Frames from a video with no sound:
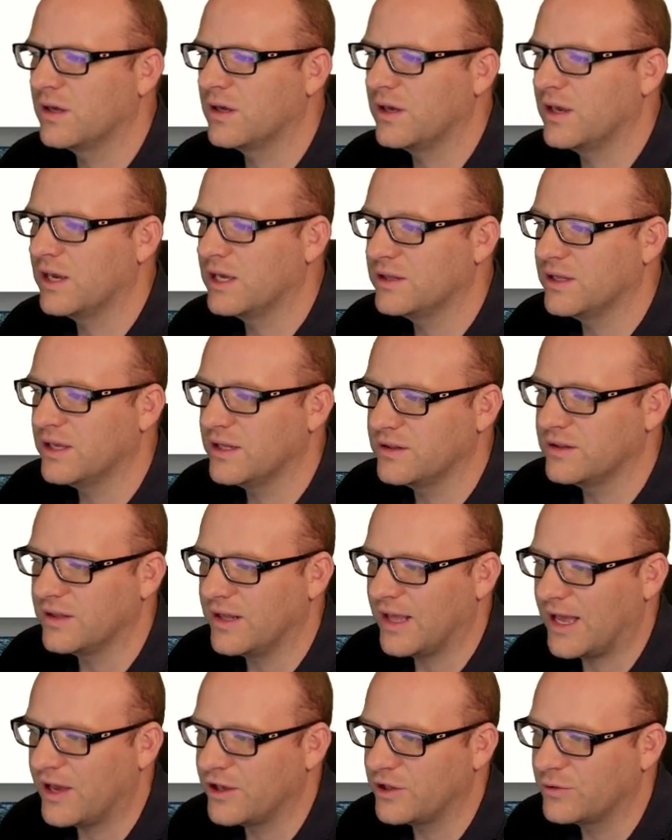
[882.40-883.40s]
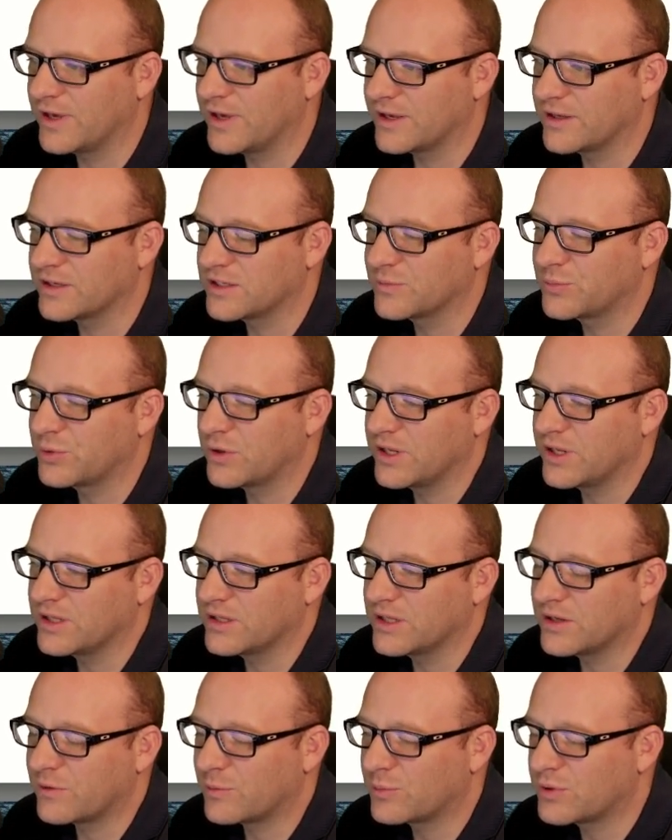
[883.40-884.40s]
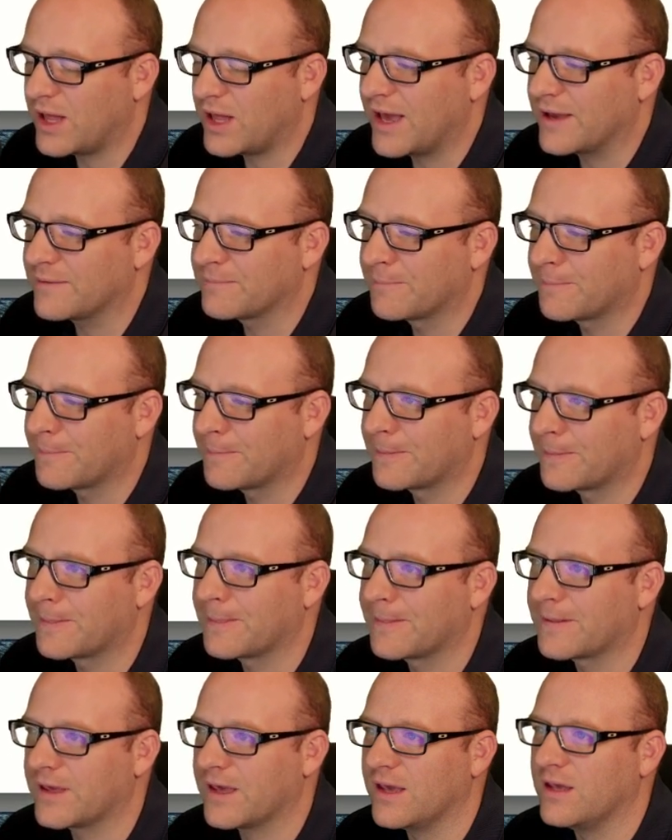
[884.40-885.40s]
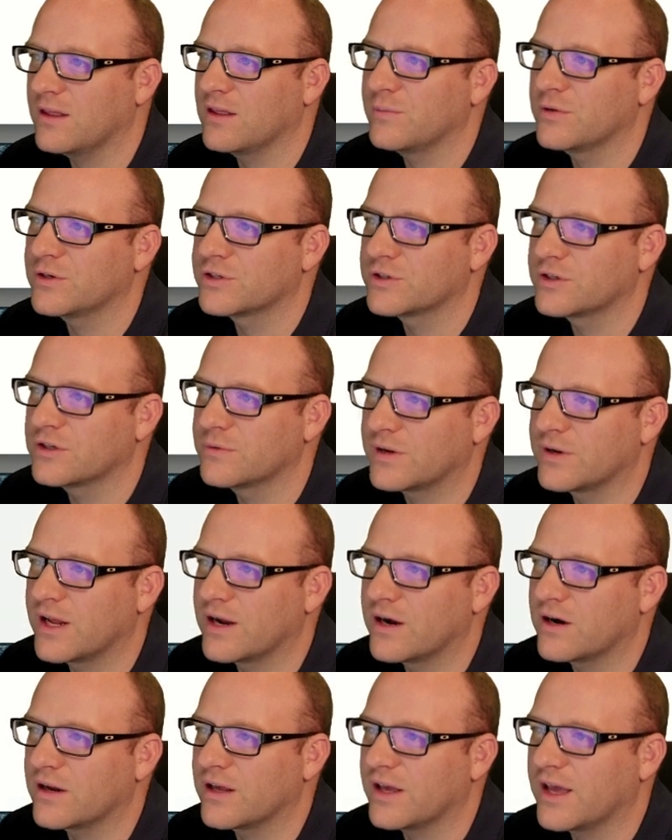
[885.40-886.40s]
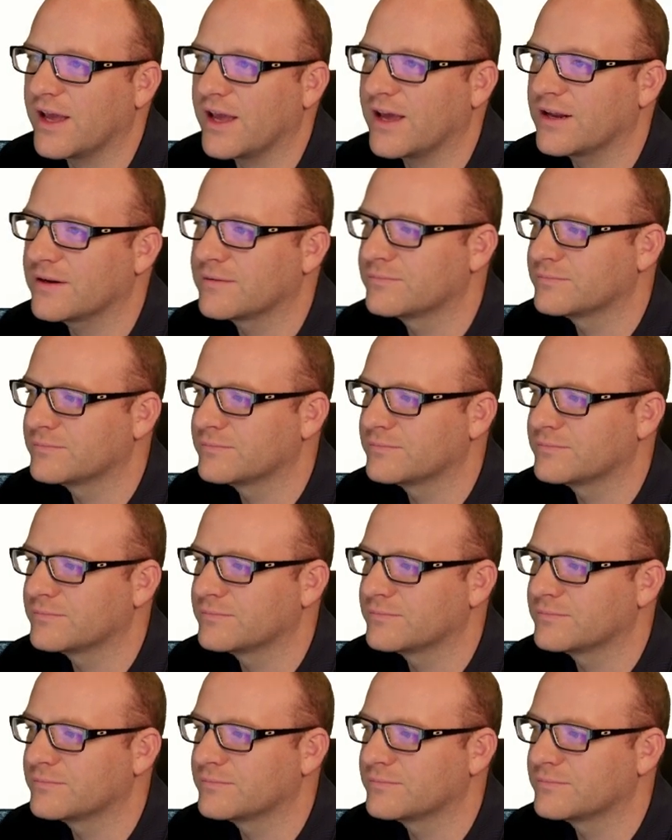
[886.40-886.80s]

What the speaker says: And then now you get to put in the reply. Okay, let me show you what I already had.